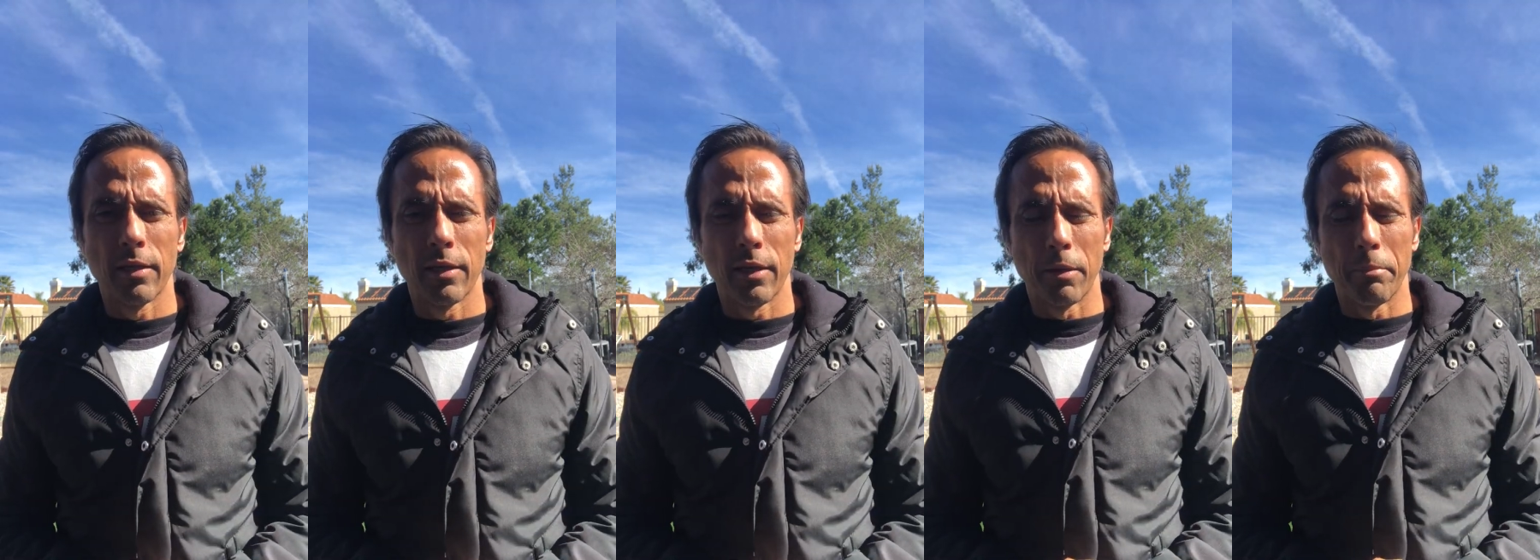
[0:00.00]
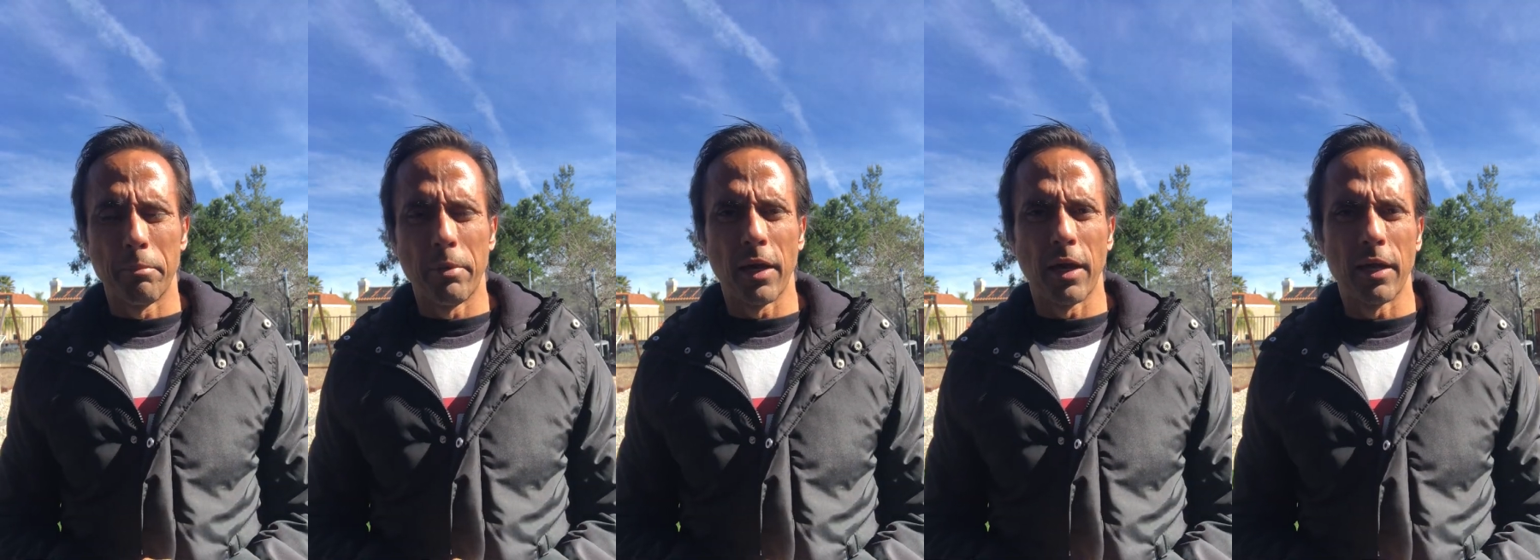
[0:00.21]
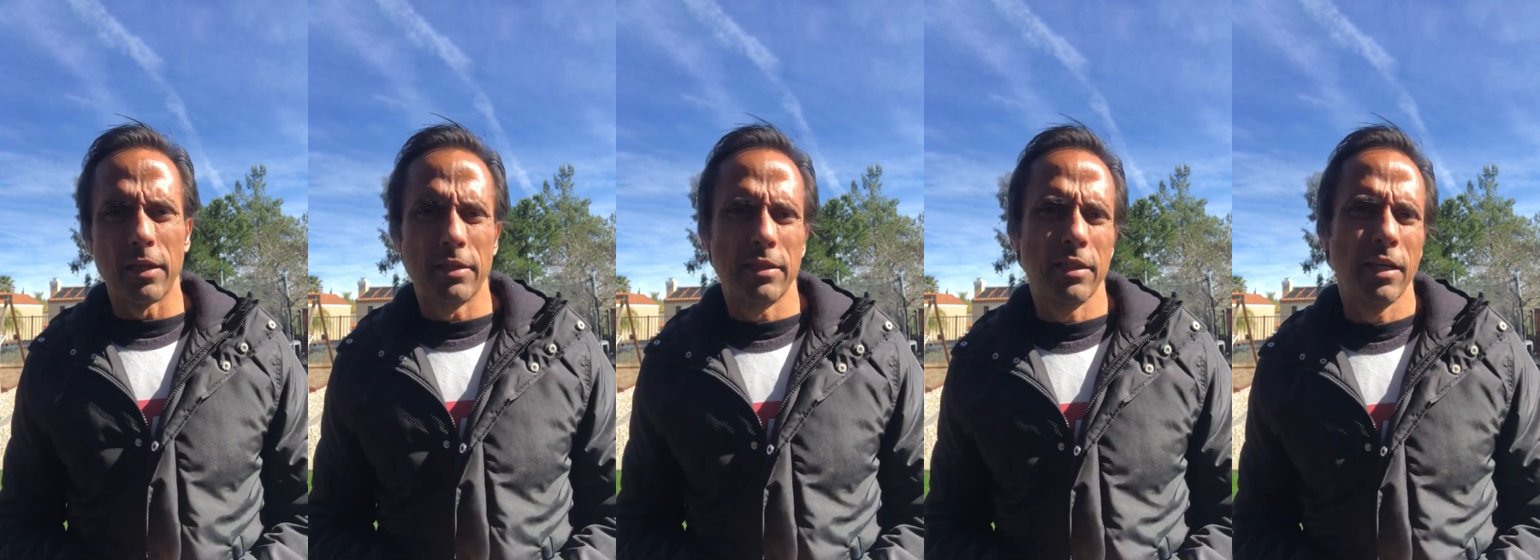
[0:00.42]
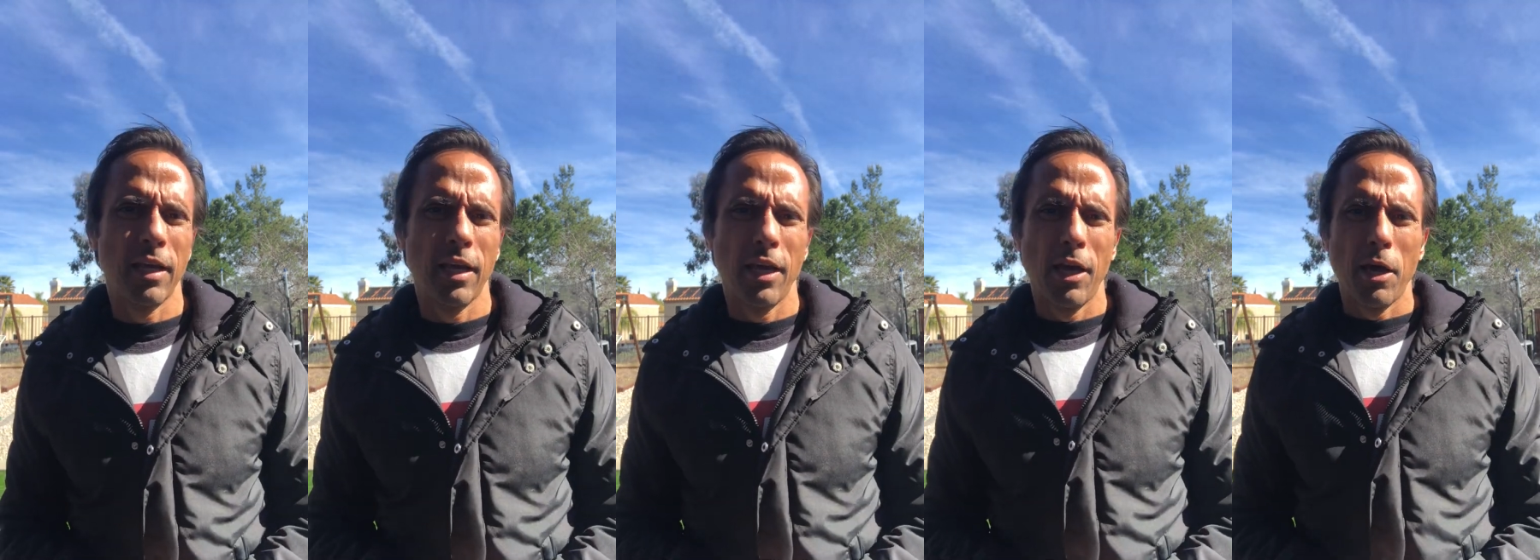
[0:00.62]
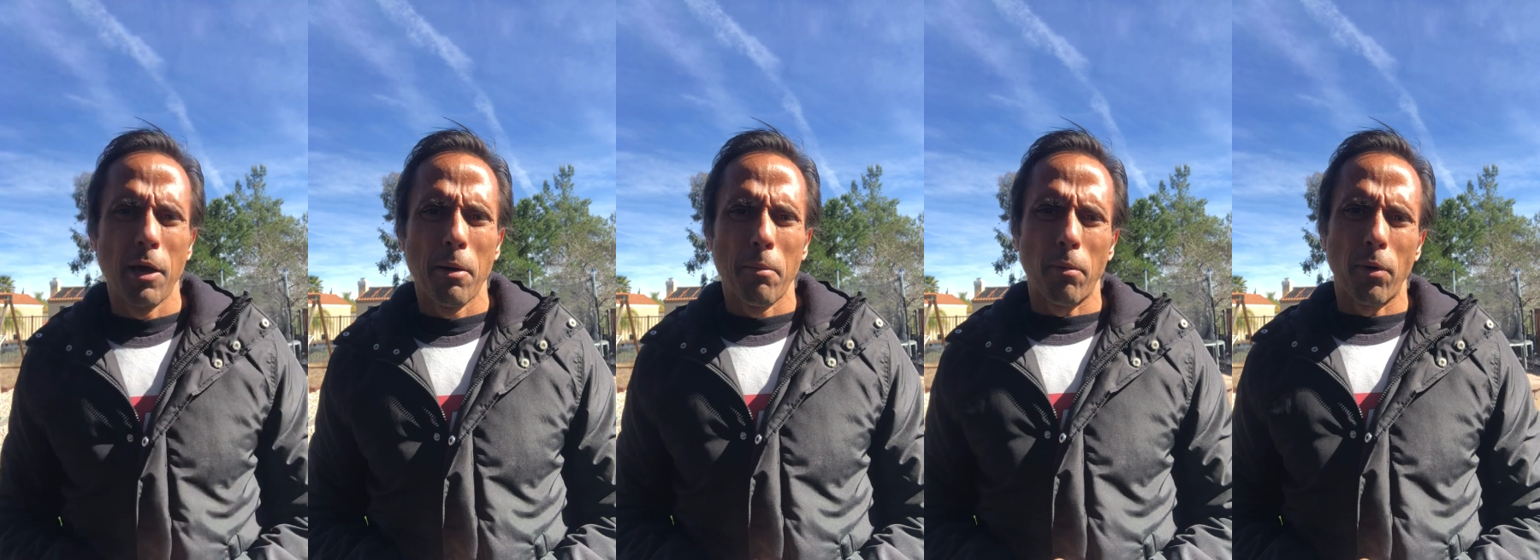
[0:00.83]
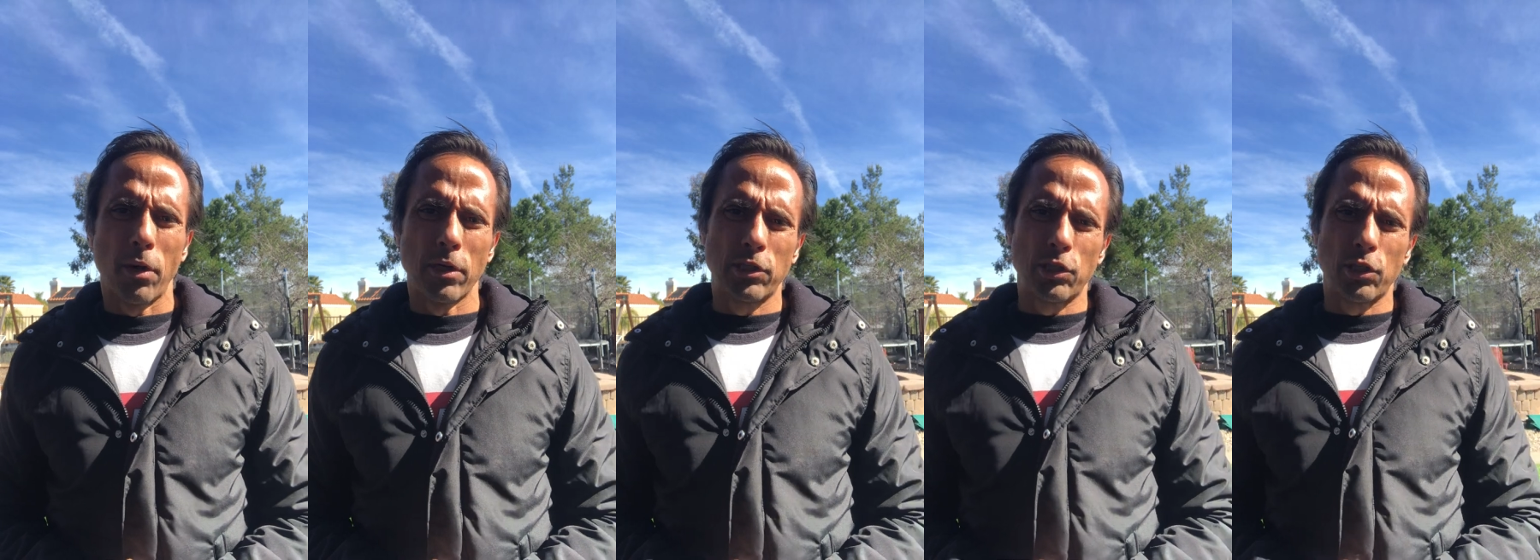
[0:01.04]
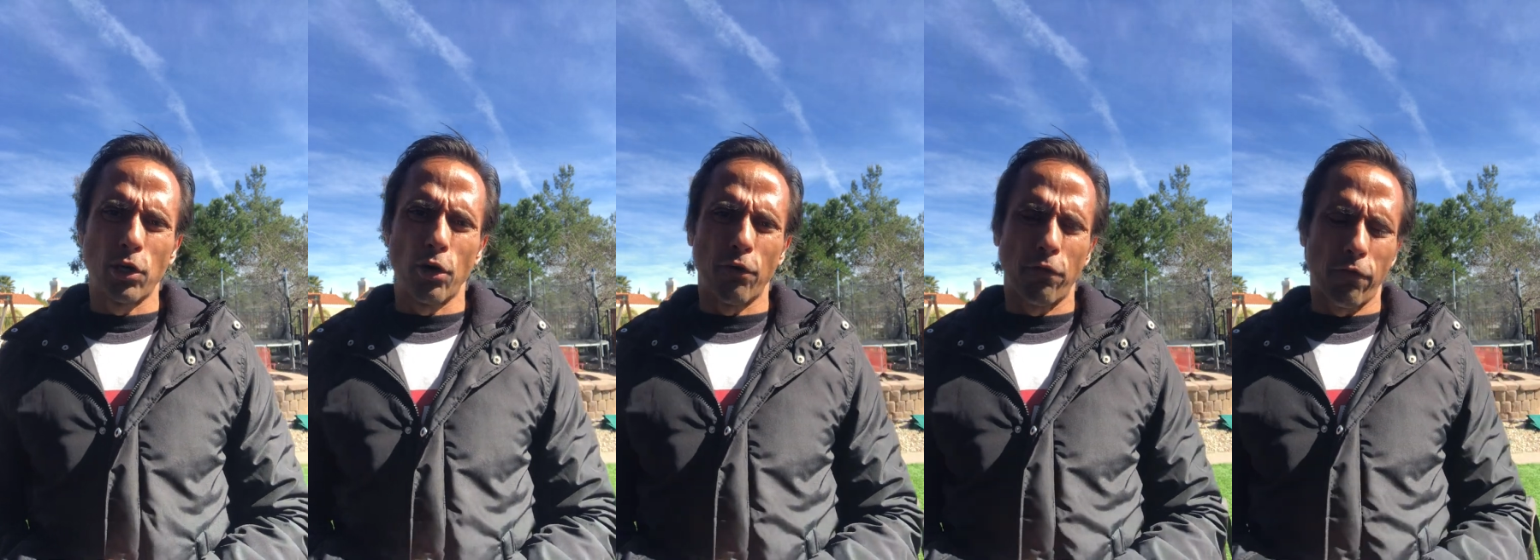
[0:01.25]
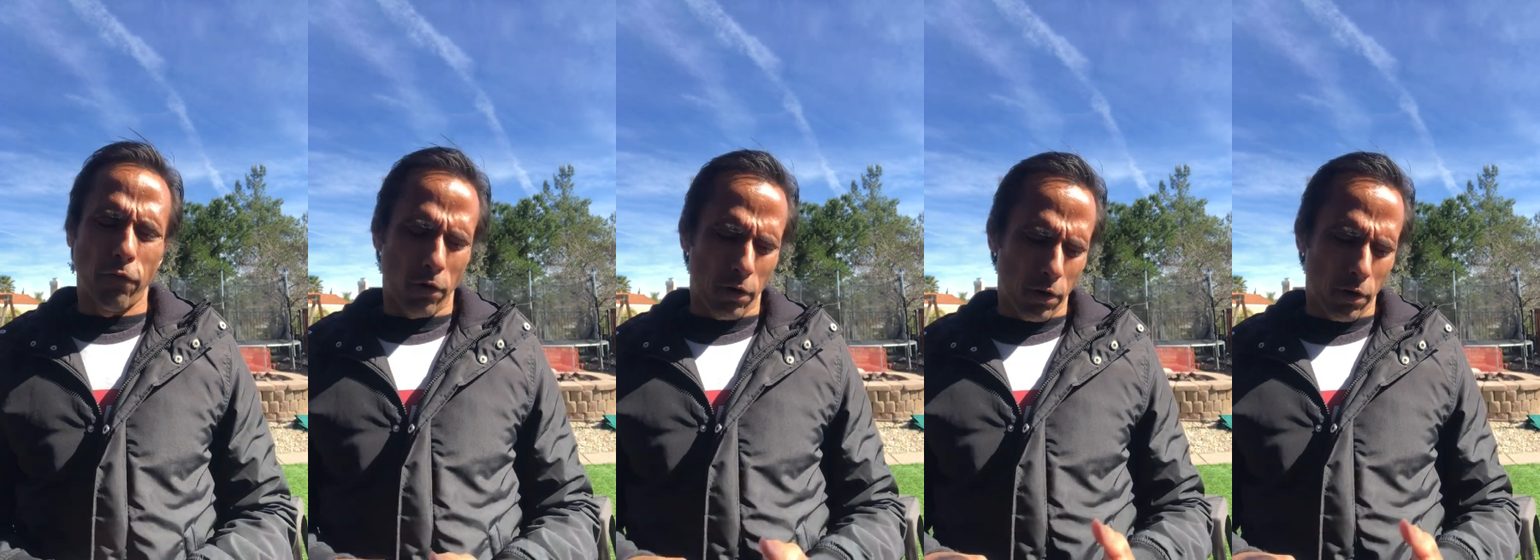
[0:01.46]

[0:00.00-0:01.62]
about myself.